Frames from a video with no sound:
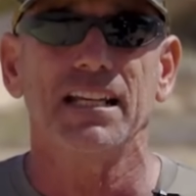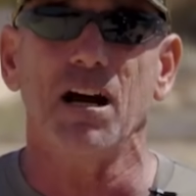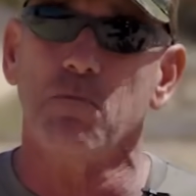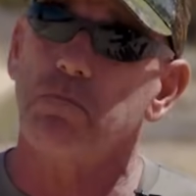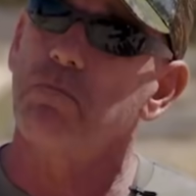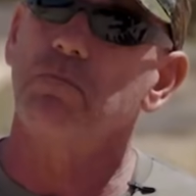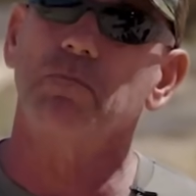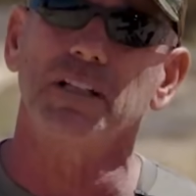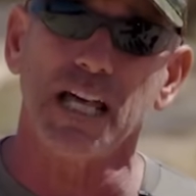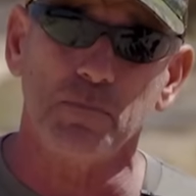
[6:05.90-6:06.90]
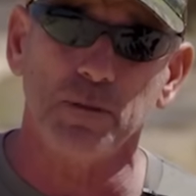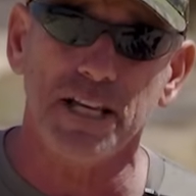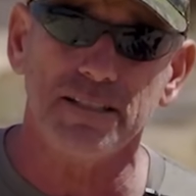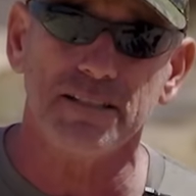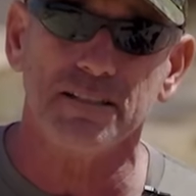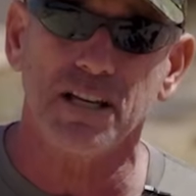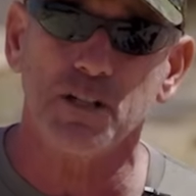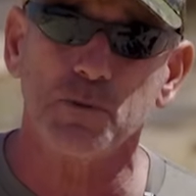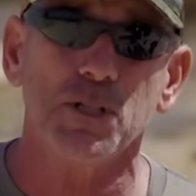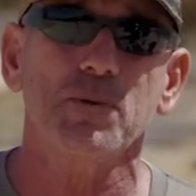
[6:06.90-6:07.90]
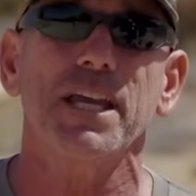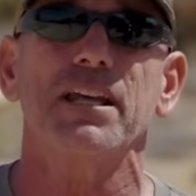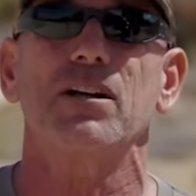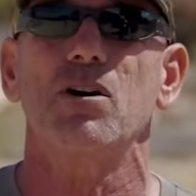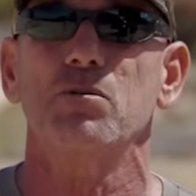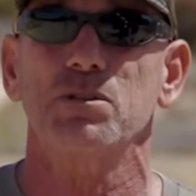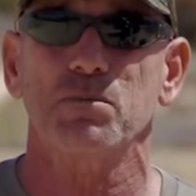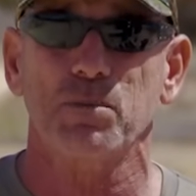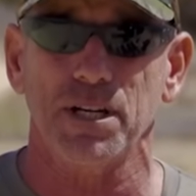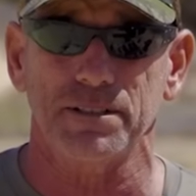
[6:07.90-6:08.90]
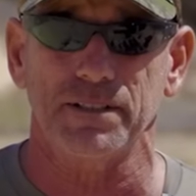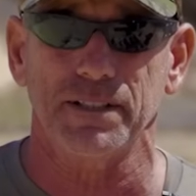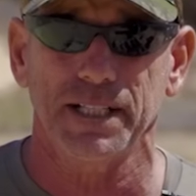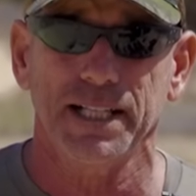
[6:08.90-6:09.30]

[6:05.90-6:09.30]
not Now, a lot of places in the country, you can't own a suppressor.